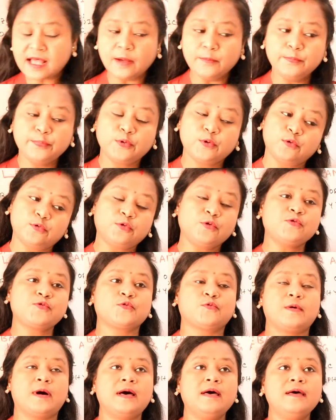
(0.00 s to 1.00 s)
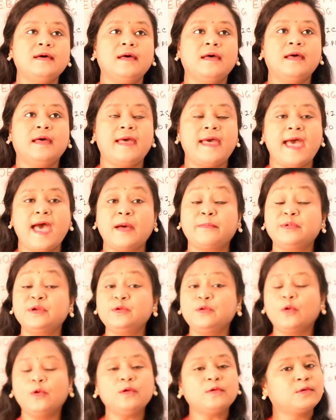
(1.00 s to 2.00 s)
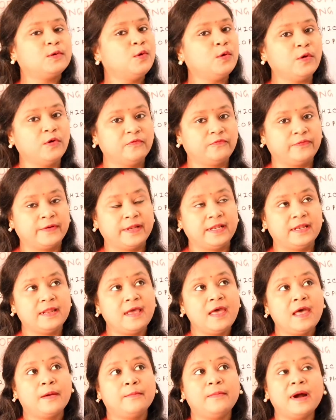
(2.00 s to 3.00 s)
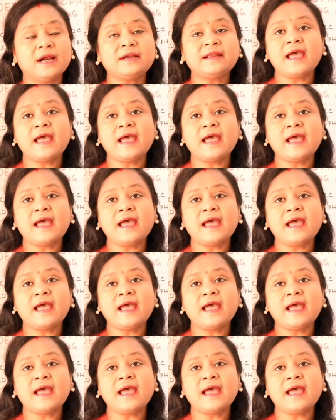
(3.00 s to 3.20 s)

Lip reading: Some protozoa have no chlorophyll but